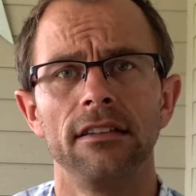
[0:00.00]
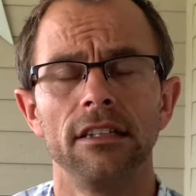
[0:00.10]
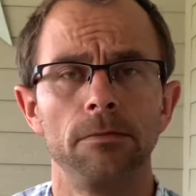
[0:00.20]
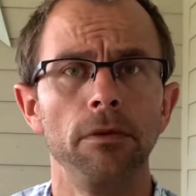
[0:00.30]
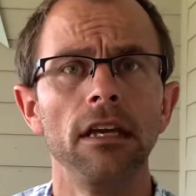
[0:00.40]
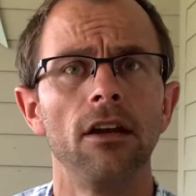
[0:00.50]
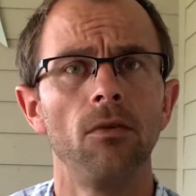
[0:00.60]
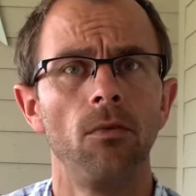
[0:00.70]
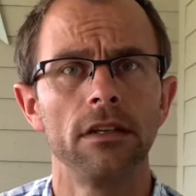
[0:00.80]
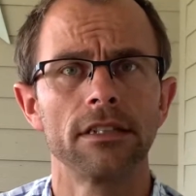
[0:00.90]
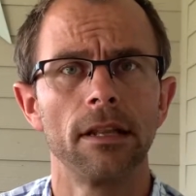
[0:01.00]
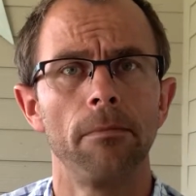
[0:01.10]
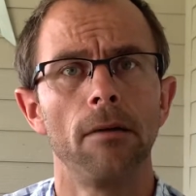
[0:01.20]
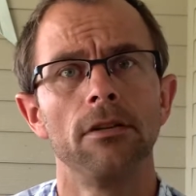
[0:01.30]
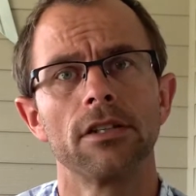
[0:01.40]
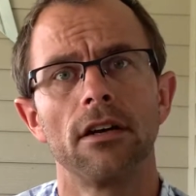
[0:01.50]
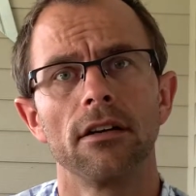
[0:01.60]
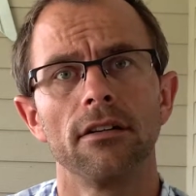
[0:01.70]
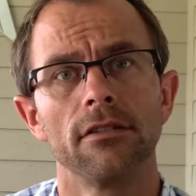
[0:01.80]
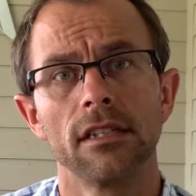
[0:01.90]
the speed at which they publish
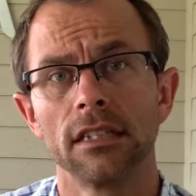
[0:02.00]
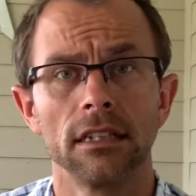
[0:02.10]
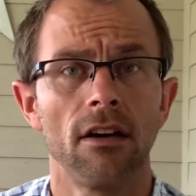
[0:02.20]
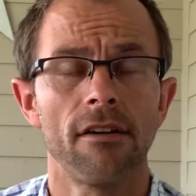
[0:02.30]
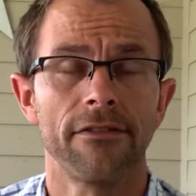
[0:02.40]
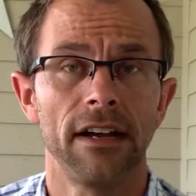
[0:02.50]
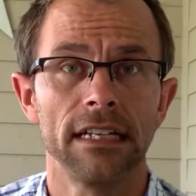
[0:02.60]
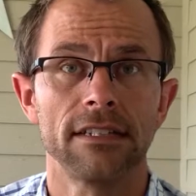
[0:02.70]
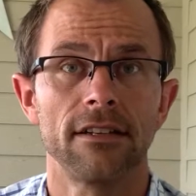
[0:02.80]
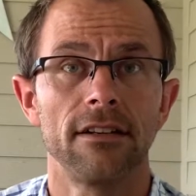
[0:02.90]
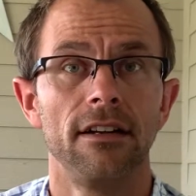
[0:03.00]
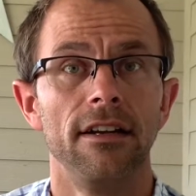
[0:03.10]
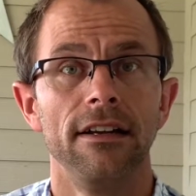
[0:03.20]
articles is a lot faster